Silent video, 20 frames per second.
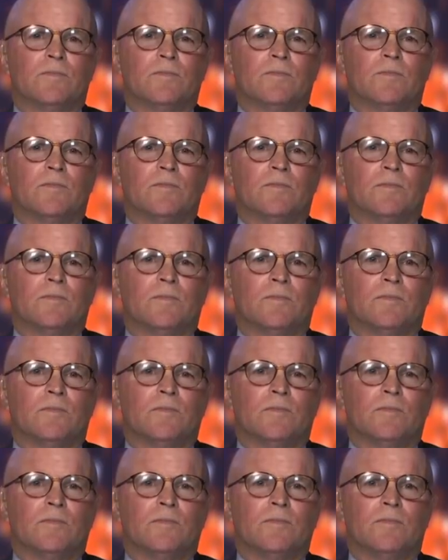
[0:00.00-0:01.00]

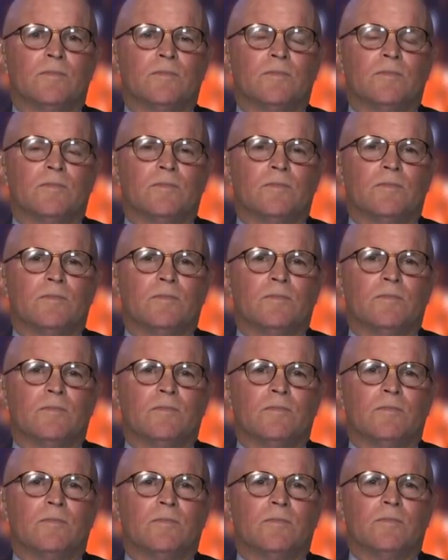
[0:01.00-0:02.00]

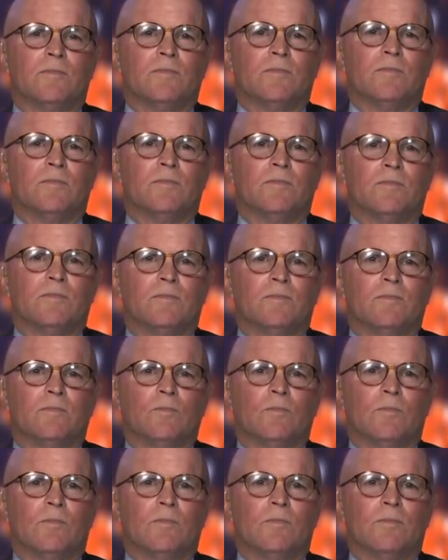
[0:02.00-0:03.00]

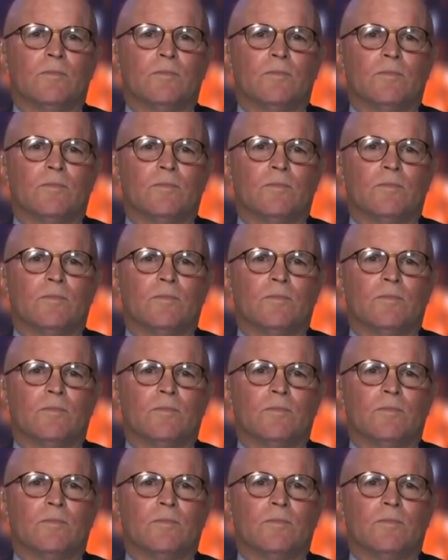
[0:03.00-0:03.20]
No words are spoken by the person on screen.